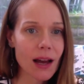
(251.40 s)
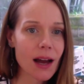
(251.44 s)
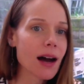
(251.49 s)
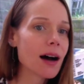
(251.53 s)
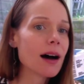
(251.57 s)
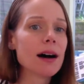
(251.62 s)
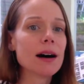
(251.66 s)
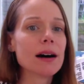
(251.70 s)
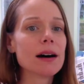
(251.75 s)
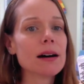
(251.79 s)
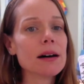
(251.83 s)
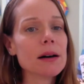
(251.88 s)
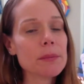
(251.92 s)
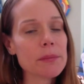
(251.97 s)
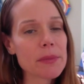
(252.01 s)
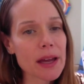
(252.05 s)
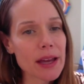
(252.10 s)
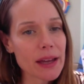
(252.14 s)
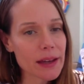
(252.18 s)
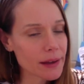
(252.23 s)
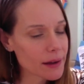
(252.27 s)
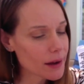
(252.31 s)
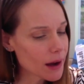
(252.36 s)
Um,
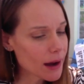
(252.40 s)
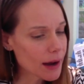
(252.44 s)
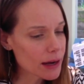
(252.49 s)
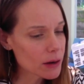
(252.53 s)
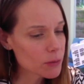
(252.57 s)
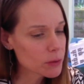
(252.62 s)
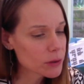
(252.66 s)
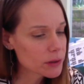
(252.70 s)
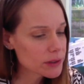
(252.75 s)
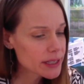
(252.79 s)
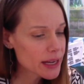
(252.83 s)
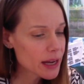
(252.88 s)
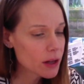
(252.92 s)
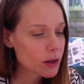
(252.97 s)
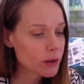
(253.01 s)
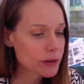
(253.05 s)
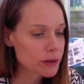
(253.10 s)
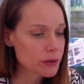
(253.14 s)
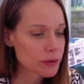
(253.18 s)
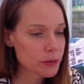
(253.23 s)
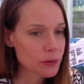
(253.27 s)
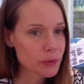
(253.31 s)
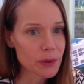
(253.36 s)
I will tell
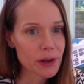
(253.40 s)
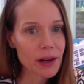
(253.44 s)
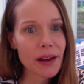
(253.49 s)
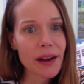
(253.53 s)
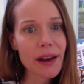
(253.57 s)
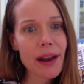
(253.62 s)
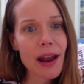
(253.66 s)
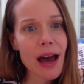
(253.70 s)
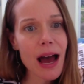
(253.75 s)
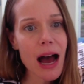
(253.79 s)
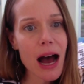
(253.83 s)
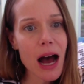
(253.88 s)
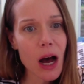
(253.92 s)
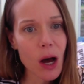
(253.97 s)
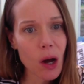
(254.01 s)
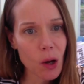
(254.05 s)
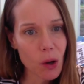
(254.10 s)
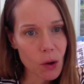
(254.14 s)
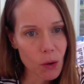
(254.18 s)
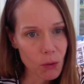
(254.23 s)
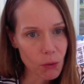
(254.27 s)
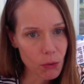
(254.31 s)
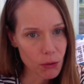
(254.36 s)
you
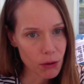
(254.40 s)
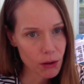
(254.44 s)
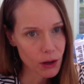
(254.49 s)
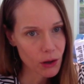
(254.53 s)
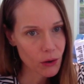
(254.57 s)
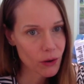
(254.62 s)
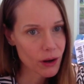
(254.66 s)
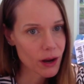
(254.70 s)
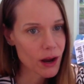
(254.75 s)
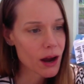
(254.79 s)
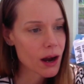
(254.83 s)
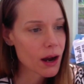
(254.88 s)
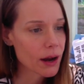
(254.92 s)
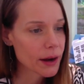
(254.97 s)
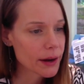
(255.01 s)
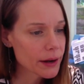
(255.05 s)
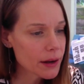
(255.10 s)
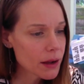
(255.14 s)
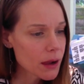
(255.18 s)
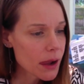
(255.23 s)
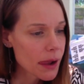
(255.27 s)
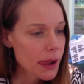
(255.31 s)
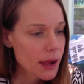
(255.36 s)
now,
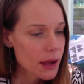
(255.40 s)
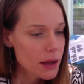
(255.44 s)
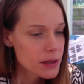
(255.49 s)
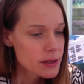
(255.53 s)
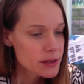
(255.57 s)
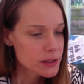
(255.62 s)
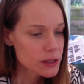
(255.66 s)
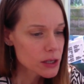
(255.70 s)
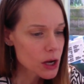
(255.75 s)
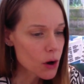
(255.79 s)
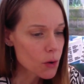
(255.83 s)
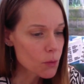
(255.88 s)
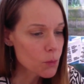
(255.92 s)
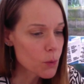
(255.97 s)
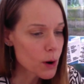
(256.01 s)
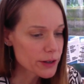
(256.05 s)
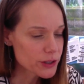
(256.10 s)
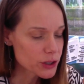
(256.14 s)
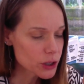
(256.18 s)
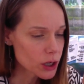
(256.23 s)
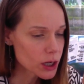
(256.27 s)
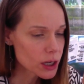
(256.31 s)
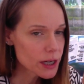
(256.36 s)
okay? So
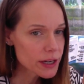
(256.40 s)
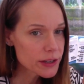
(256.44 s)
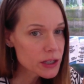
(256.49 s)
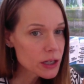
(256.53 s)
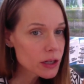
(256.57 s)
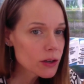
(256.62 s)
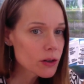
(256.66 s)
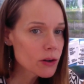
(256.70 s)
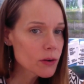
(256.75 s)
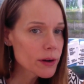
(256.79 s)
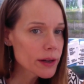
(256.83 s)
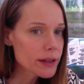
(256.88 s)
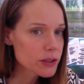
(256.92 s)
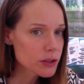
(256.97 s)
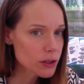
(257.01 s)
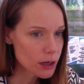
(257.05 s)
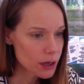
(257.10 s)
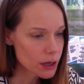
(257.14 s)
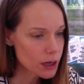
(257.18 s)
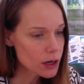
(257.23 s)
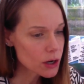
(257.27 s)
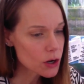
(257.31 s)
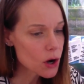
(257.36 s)
what you're gonna do is you're
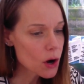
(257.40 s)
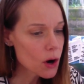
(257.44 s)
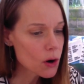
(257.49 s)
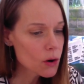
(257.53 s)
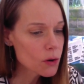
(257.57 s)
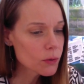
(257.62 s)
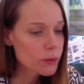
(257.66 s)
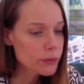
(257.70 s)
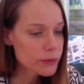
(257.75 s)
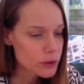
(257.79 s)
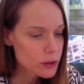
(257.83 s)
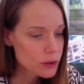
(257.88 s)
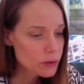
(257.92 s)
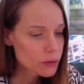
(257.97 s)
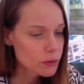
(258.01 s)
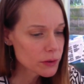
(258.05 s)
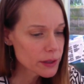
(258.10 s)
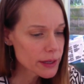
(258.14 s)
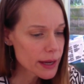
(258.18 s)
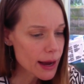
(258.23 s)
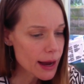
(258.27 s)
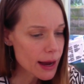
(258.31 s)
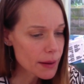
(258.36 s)
gonna go to
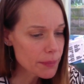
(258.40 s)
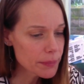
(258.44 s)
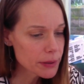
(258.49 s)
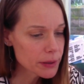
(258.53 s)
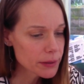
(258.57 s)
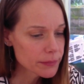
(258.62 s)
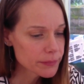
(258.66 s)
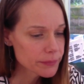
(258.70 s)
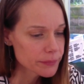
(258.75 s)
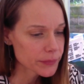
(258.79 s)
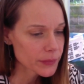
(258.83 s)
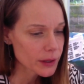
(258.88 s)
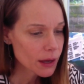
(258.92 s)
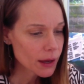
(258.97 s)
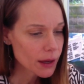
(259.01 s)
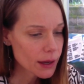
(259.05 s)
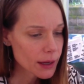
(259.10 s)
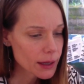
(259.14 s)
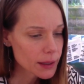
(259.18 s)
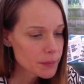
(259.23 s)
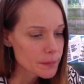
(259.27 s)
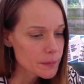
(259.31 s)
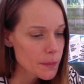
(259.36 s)
the app,
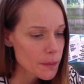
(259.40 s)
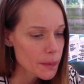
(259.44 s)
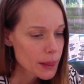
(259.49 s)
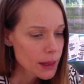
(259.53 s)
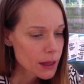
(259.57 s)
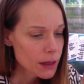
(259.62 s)
okay?